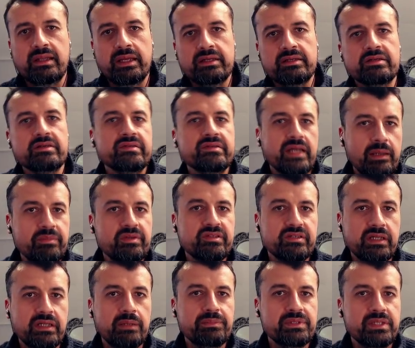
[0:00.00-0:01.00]
the latest
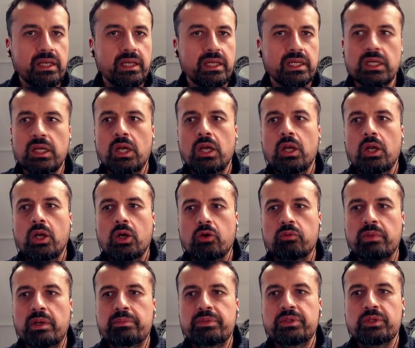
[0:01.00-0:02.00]
Amazon update,
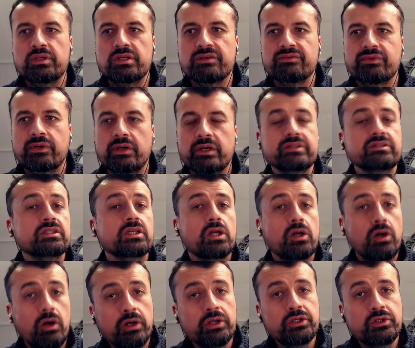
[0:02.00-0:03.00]
or maybe your device
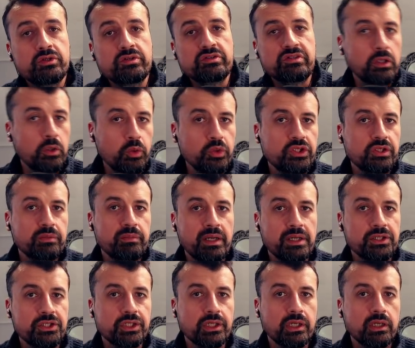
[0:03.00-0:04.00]
can't use the launcher
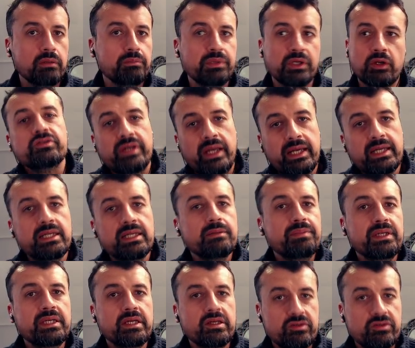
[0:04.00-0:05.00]
manager because
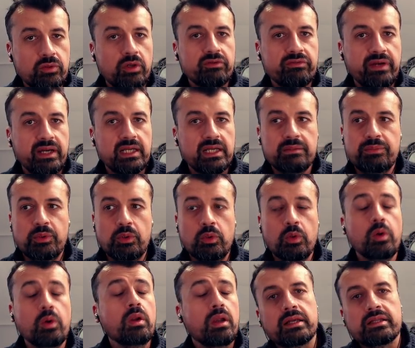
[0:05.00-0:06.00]
ADB is not
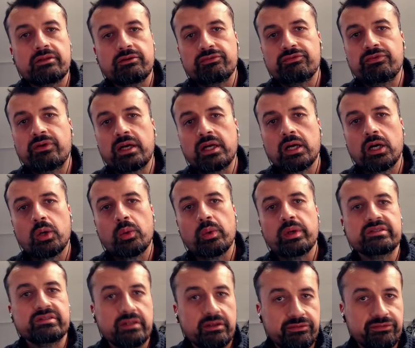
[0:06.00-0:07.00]
available like the Fire
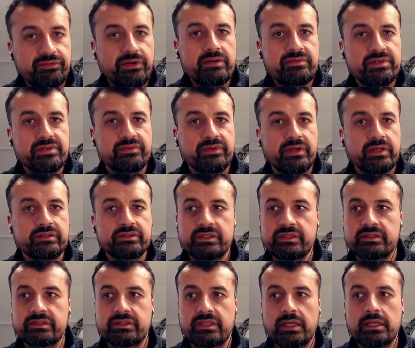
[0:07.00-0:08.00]
OS 5
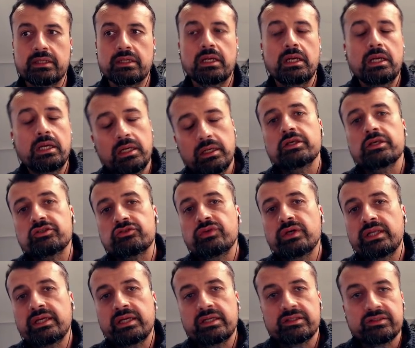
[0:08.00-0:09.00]
devices, then this
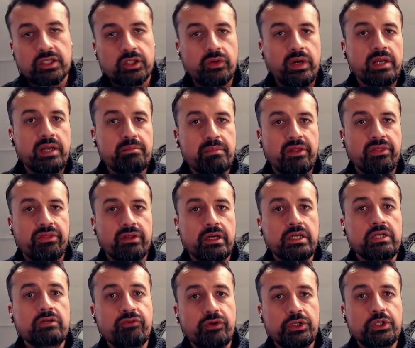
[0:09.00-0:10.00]
really is a great
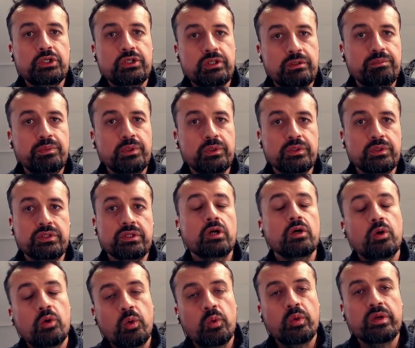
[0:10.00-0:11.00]
method for you to boot
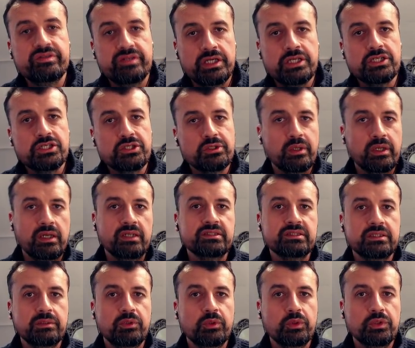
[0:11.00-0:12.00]
always into a
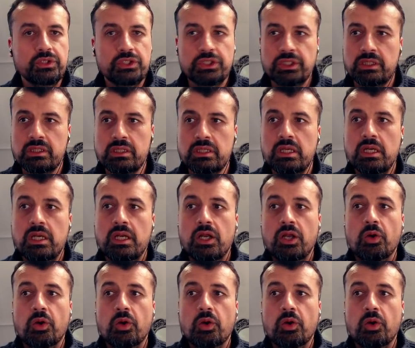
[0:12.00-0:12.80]
custom launcher,